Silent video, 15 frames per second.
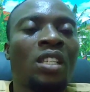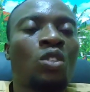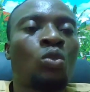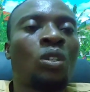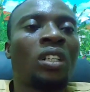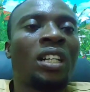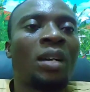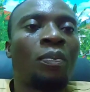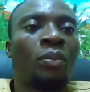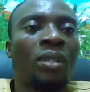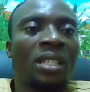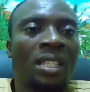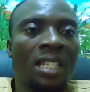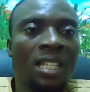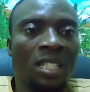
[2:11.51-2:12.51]
It will
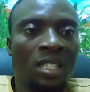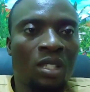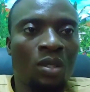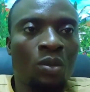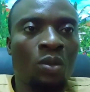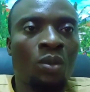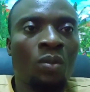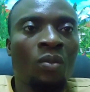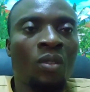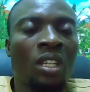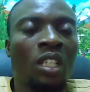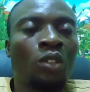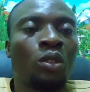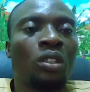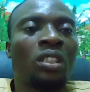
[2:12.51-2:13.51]
represent you,
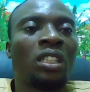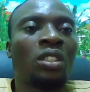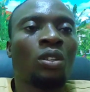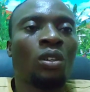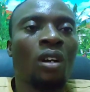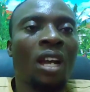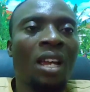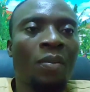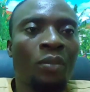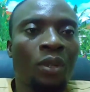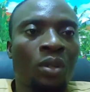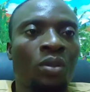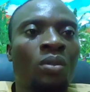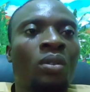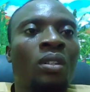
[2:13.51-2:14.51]
it will describe
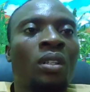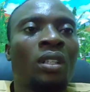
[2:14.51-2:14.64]
you,